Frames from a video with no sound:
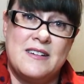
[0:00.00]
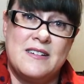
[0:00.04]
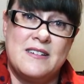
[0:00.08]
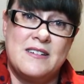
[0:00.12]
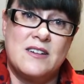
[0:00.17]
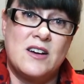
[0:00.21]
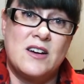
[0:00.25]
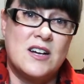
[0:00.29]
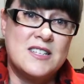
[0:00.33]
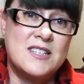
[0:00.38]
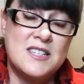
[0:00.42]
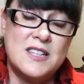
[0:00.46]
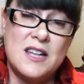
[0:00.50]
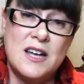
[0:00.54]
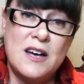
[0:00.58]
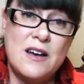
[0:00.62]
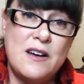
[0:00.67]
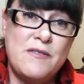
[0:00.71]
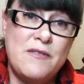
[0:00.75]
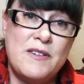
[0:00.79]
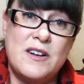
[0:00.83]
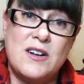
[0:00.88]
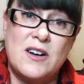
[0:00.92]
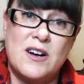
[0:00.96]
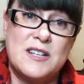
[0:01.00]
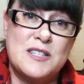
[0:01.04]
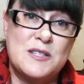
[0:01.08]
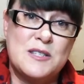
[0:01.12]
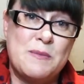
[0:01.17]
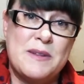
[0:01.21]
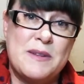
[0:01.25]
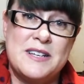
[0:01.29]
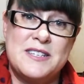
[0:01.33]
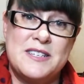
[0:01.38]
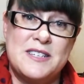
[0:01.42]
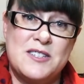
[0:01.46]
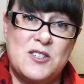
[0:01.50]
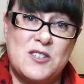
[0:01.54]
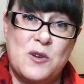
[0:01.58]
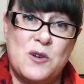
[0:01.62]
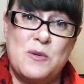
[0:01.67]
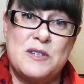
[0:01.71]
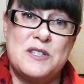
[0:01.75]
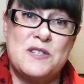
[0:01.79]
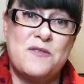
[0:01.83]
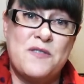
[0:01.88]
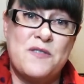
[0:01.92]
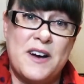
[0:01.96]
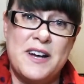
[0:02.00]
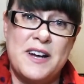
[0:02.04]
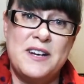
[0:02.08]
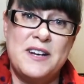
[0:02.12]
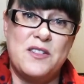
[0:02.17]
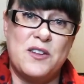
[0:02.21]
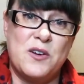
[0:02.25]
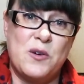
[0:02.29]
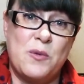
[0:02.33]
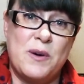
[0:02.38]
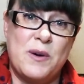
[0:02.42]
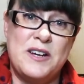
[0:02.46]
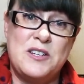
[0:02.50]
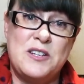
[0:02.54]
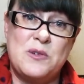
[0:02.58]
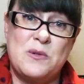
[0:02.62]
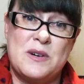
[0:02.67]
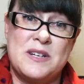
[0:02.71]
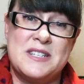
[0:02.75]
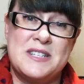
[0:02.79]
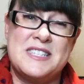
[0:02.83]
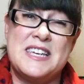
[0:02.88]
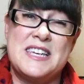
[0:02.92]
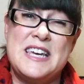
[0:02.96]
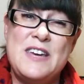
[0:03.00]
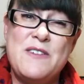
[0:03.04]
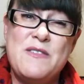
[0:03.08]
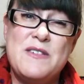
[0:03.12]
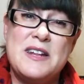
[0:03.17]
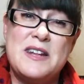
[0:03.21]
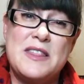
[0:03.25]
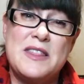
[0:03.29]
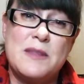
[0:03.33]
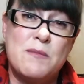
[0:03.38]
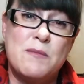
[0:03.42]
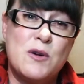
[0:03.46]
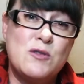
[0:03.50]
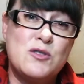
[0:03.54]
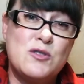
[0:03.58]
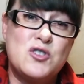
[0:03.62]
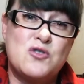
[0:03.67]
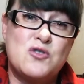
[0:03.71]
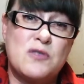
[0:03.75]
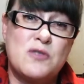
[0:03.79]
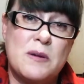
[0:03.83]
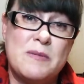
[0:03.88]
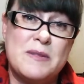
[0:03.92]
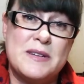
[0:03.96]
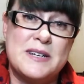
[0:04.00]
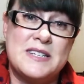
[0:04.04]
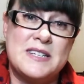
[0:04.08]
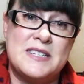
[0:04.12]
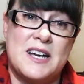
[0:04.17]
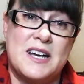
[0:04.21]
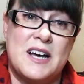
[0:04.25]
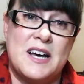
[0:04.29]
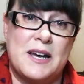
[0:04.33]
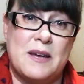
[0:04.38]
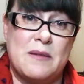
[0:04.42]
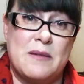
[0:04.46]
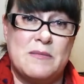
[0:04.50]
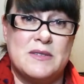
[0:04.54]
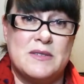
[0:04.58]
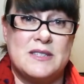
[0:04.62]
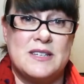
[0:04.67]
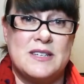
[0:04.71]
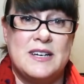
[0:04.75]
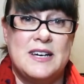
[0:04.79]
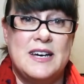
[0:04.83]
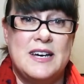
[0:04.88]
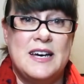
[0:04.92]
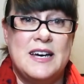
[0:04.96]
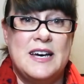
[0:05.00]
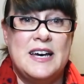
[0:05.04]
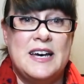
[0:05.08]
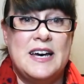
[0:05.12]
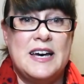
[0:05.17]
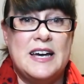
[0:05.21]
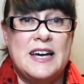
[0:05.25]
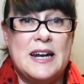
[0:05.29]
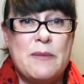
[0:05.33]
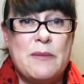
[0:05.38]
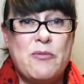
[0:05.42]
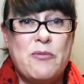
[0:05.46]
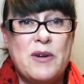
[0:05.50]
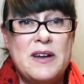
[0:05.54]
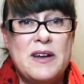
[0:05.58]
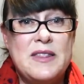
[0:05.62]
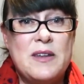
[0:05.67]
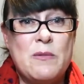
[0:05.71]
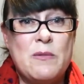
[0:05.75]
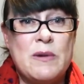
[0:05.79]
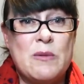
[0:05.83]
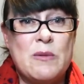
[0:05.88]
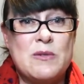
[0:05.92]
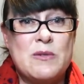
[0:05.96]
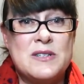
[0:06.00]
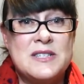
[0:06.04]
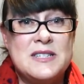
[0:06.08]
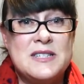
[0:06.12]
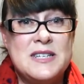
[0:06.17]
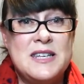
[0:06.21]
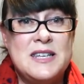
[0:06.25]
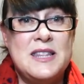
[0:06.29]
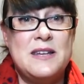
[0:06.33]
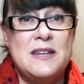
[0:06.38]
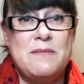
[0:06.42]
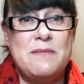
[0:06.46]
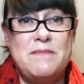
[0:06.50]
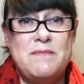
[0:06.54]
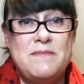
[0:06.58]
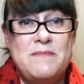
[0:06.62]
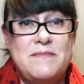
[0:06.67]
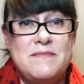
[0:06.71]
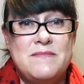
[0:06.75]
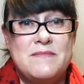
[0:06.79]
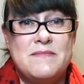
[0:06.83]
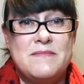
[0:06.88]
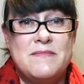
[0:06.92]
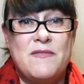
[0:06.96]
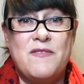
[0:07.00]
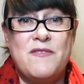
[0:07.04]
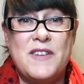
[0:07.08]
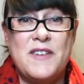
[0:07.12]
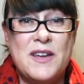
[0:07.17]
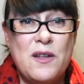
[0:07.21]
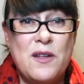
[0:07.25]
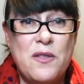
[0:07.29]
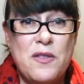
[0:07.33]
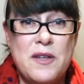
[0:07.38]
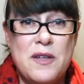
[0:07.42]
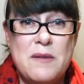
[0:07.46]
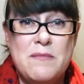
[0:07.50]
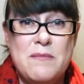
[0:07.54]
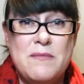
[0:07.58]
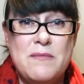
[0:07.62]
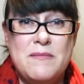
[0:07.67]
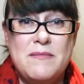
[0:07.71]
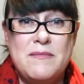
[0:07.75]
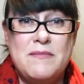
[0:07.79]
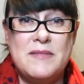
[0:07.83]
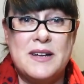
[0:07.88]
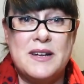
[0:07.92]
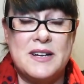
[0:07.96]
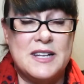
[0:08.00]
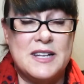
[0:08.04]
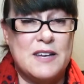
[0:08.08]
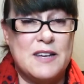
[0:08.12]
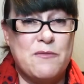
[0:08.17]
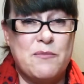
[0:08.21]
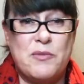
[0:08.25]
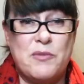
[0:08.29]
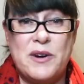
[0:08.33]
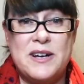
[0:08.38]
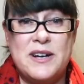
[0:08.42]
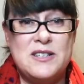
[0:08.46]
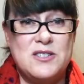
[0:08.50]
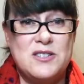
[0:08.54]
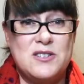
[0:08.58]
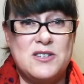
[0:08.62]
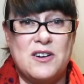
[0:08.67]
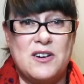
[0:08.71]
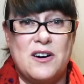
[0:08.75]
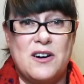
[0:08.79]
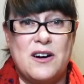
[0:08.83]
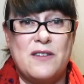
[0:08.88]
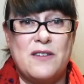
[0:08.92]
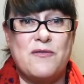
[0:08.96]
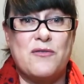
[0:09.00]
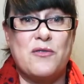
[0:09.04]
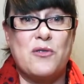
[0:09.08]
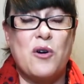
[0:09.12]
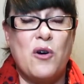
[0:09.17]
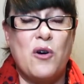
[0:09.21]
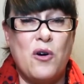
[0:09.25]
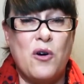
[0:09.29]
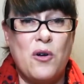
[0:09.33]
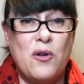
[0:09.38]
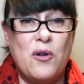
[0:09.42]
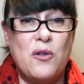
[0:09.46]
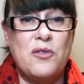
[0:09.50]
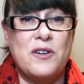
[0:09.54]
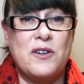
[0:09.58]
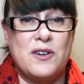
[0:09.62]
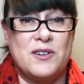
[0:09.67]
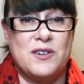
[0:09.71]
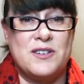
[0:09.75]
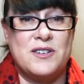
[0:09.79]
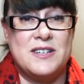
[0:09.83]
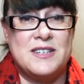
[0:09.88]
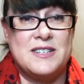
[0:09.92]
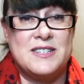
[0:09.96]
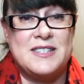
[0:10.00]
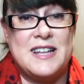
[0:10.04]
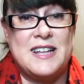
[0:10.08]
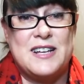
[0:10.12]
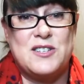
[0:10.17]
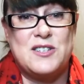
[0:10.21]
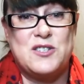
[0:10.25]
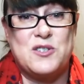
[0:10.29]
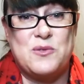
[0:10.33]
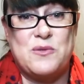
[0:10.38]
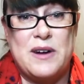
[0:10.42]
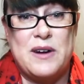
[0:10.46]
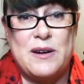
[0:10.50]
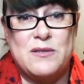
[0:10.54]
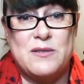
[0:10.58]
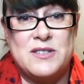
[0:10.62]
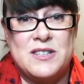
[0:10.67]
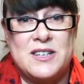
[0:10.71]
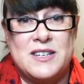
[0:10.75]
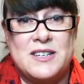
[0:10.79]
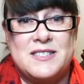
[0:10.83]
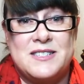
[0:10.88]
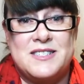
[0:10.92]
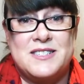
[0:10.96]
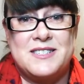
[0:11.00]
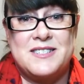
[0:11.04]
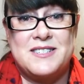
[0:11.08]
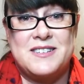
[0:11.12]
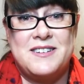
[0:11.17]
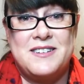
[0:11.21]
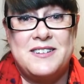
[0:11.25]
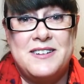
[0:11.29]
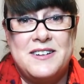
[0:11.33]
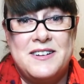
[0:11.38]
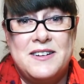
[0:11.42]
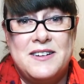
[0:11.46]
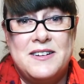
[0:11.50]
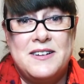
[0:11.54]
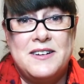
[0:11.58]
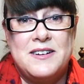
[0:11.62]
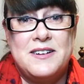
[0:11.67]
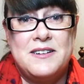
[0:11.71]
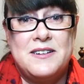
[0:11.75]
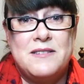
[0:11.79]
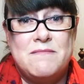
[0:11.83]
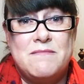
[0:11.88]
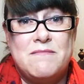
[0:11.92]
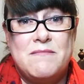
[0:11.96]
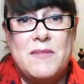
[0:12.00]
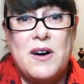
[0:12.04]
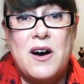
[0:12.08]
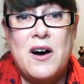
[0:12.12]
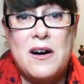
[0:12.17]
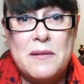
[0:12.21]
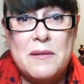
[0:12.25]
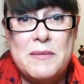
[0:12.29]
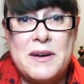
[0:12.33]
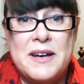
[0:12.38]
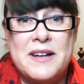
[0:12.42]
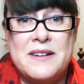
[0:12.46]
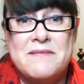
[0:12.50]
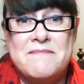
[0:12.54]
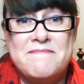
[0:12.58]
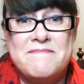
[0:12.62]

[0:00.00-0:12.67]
God's love and God's blessings always find their way to us, even in the most troubling times. And I pray that we will see them, feel them, and give praise to God for all the goodness that surrounds us. Amen.